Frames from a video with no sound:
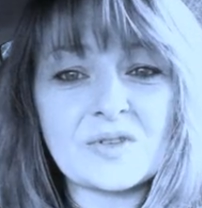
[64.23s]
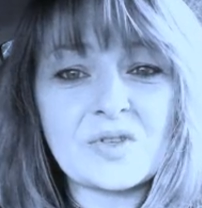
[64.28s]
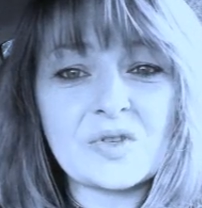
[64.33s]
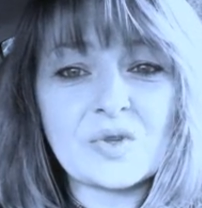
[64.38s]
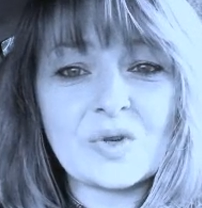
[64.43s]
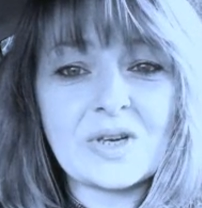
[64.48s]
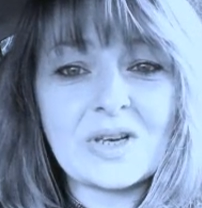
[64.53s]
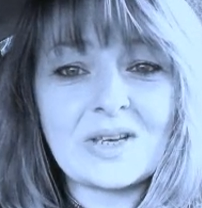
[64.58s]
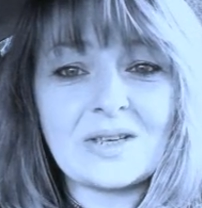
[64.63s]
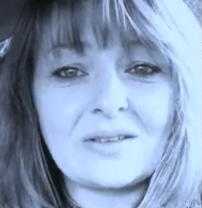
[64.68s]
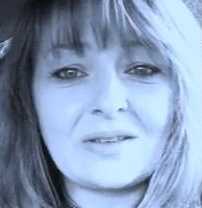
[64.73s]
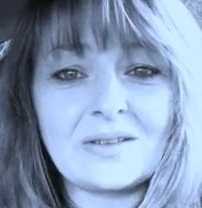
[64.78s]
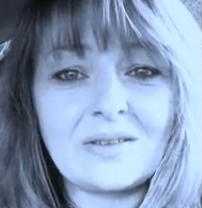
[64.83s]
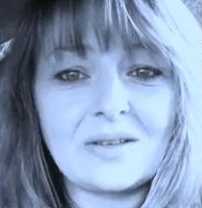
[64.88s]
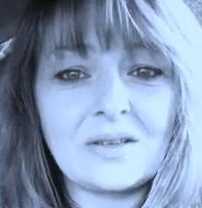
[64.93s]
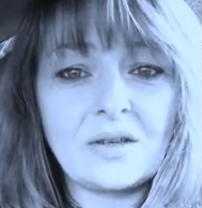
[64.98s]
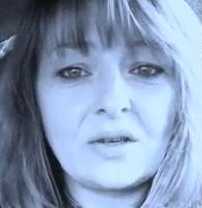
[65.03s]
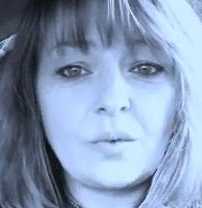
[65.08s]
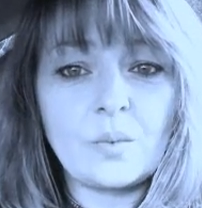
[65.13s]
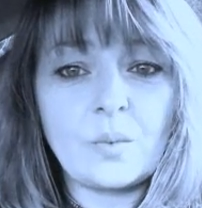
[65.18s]
on the street.
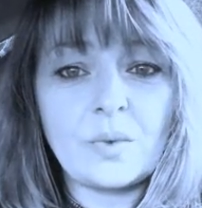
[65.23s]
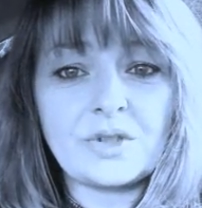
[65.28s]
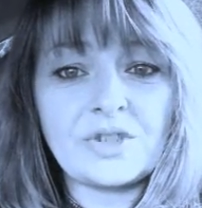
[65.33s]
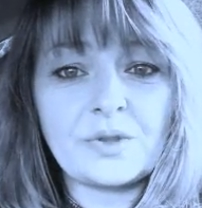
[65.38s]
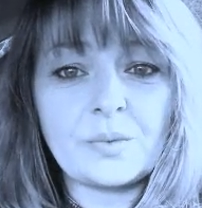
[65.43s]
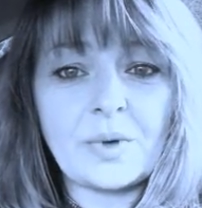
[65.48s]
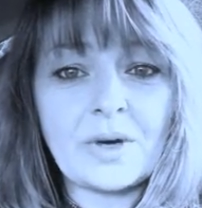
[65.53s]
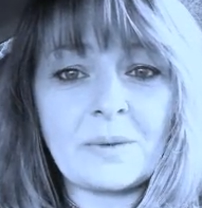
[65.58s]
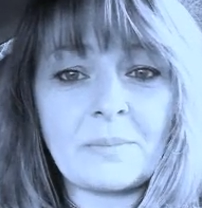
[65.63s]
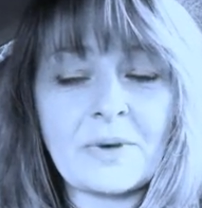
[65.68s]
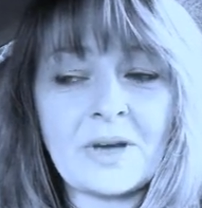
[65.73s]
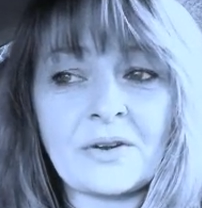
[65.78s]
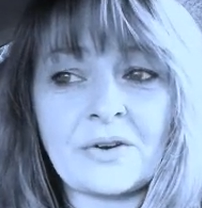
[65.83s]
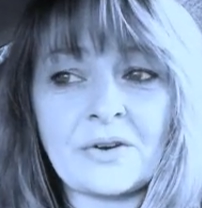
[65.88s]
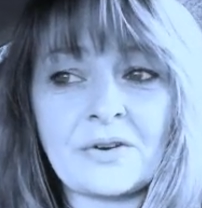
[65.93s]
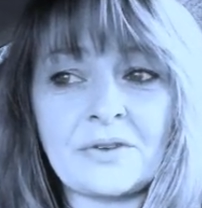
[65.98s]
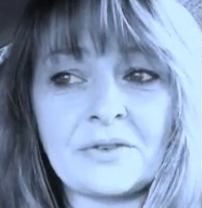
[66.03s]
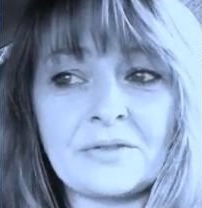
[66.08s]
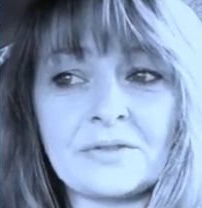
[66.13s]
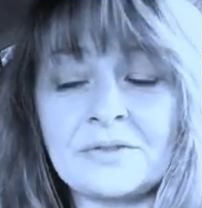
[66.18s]
What do I
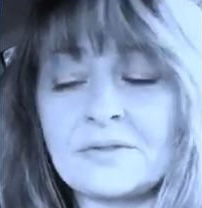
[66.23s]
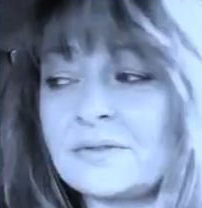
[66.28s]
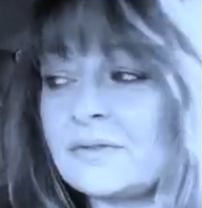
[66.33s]
matter?